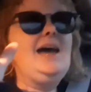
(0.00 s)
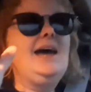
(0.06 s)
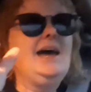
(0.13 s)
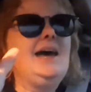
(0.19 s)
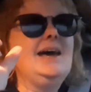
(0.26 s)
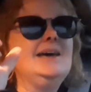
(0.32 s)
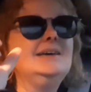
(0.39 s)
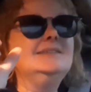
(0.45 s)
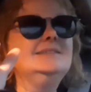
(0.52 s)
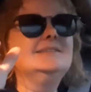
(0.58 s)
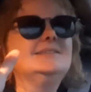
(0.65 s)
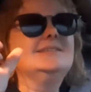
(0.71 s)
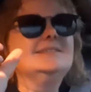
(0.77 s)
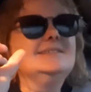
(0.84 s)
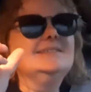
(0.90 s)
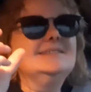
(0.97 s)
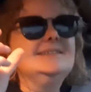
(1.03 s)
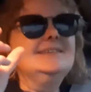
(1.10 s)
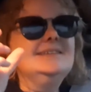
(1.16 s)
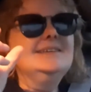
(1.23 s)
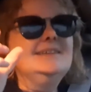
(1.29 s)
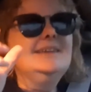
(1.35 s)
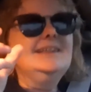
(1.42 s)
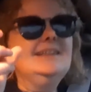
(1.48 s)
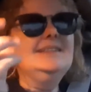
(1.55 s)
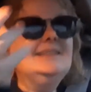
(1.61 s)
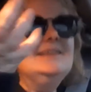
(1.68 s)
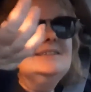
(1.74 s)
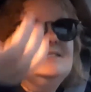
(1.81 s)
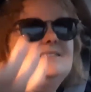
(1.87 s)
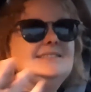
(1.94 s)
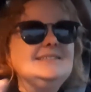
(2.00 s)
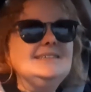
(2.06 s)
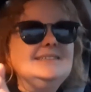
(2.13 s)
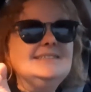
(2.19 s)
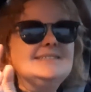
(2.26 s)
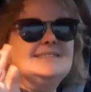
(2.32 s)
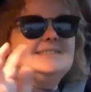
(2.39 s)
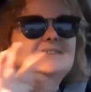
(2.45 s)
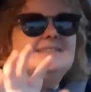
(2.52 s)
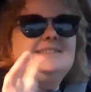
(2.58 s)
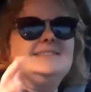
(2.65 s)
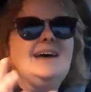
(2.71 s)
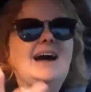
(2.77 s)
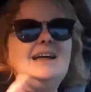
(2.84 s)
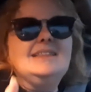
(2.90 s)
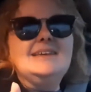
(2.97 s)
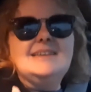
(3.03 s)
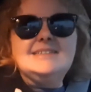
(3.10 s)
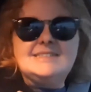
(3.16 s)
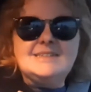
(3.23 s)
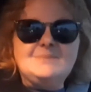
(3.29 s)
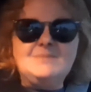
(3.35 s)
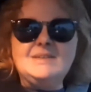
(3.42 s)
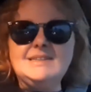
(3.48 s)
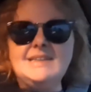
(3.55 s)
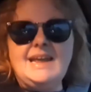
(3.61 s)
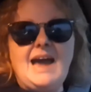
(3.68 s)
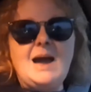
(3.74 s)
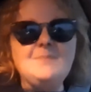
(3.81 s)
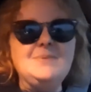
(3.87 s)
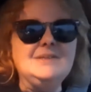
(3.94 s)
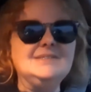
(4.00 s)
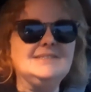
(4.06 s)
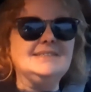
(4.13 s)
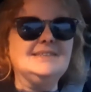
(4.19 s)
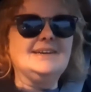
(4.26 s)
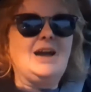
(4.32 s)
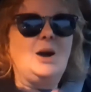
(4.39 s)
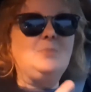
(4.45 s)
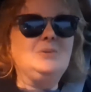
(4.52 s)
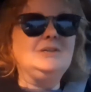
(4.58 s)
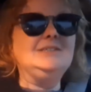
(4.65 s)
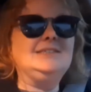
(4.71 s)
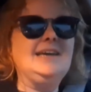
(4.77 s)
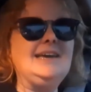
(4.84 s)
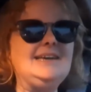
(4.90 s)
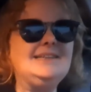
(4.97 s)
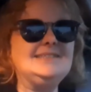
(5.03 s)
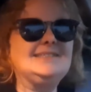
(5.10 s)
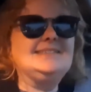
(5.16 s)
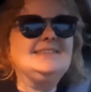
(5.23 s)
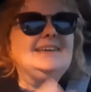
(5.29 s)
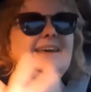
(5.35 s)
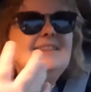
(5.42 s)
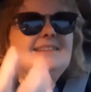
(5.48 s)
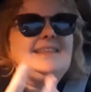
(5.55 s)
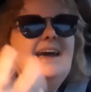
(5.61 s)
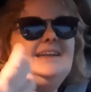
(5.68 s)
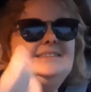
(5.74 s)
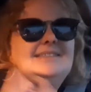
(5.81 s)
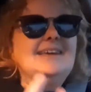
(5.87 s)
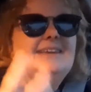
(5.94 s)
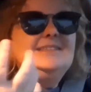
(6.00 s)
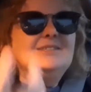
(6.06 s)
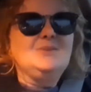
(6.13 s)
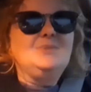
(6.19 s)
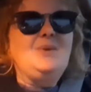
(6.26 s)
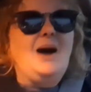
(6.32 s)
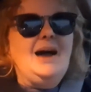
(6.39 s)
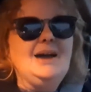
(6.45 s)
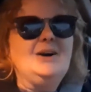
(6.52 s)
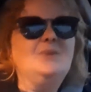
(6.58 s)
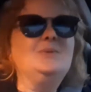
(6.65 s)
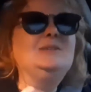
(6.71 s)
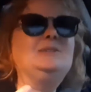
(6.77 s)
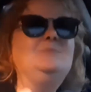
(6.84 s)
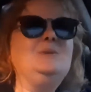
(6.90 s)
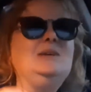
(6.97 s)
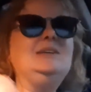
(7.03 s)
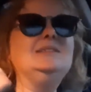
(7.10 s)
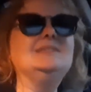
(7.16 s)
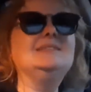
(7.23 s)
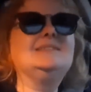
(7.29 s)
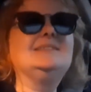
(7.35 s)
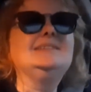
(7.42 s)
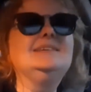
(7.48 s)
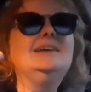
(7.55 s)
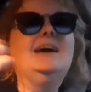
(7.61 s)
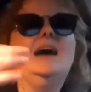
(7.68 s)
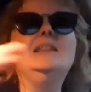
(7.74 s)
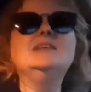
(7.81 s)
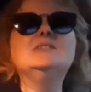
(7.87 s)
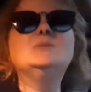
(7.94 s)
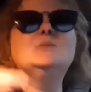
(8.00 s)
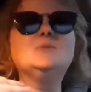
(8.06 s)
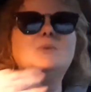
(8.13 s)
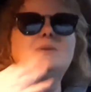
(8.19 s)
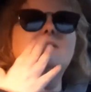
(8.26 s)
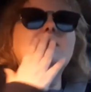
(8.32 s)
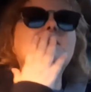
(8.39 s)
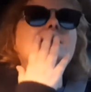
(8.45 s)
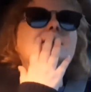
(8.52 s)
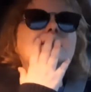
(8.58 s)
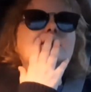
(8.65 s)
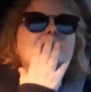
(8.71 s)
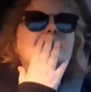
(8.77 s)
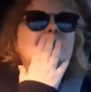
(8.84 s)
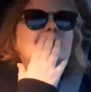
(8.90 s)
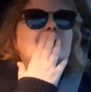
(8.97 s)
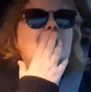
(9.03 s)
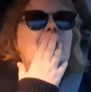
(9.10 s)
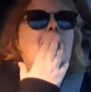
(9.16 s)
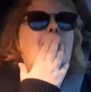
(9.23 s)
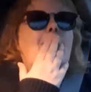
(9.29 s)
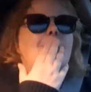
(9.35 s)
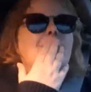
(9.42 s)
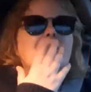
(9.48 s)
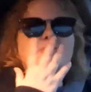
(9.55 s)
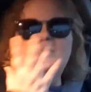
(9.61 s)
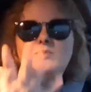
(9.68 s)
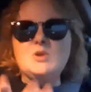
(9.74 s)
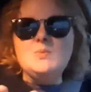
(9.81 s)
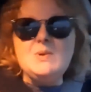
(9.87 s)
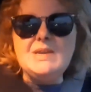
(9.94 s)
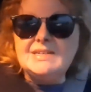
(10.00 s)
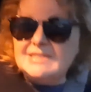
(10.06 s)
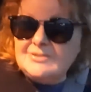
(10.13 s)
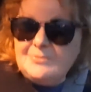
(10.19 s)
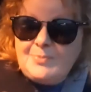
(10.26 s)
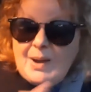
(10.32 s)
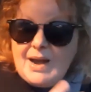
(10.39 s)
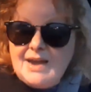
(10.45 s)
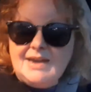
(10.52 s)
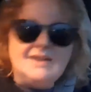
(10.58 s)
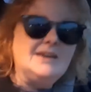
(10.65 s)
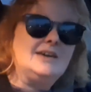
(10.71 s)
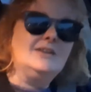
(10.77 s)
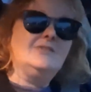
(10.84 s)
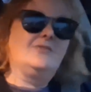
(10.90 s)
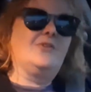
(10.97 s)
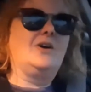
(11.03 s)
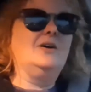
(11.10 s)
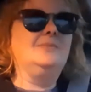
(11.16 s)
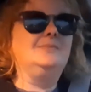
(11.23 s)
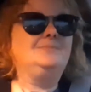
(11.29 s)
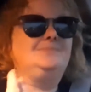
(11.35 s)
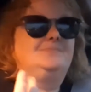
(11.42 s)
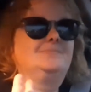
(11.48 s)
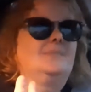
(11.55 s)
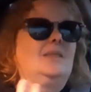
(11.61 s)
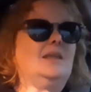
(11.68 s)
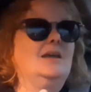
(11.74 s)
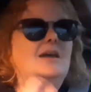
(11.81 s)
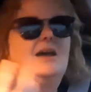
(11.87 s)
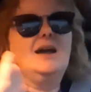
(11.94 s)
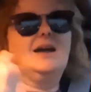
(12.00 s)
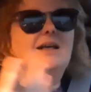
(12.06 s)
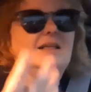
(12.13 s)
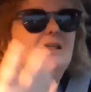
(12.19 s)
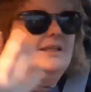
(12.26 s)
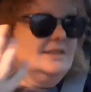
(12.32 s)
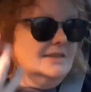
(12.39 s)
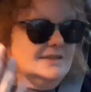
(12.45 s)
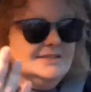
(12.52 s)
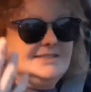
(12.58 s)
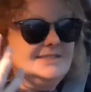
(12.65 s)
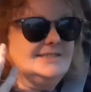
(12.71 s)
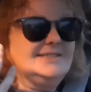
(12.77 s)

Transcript: And it's not like something that happens in a couple of days. That takes a while, which means, and this was within 3 weeks of buying it from this